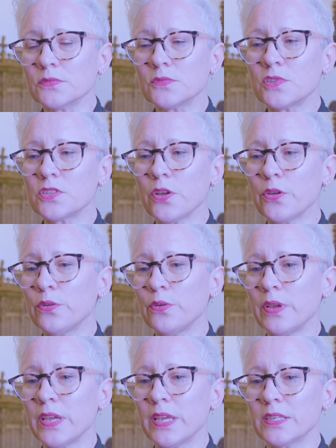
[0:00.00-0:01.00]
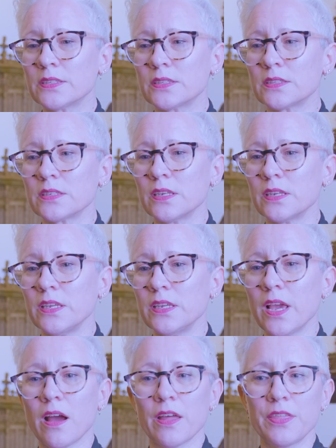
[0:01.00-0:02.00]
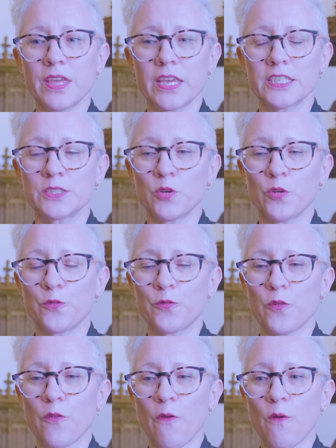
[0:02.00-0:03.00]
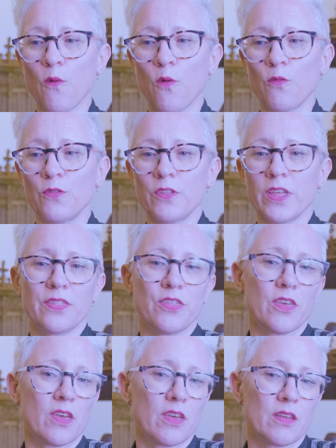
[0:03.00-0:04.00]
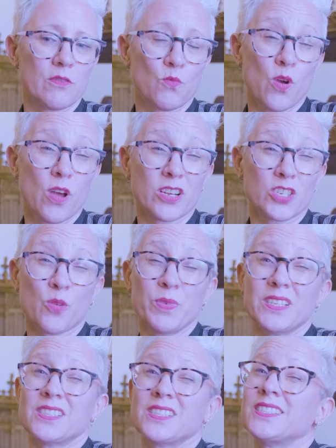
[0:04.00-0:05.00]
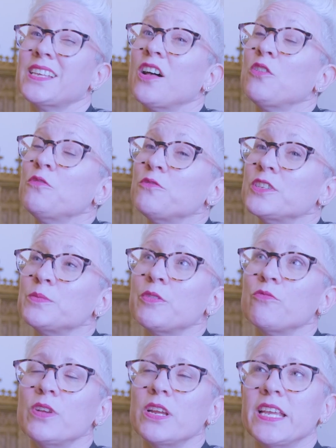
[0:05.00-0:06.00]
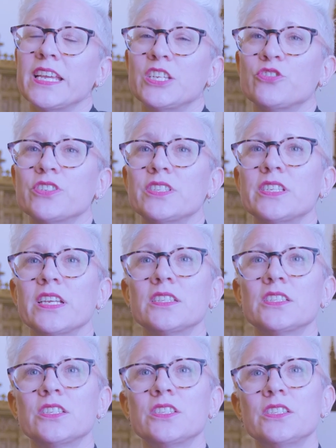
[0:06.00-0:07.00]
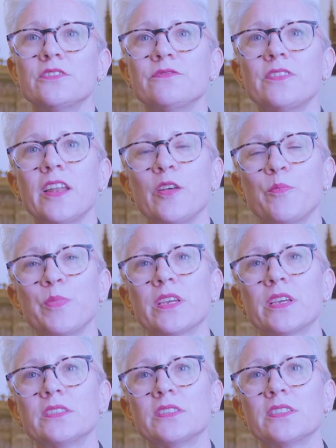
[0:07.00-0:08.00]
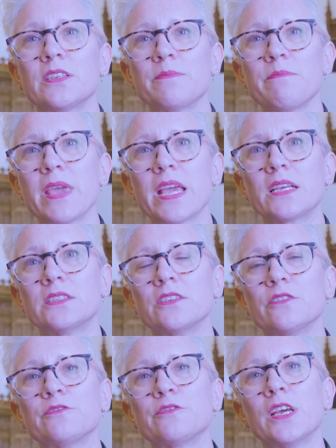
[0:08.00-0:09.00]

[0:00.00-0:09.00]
So I think it's sort of, the workshop itself has been really interesting to develop because it's a mix of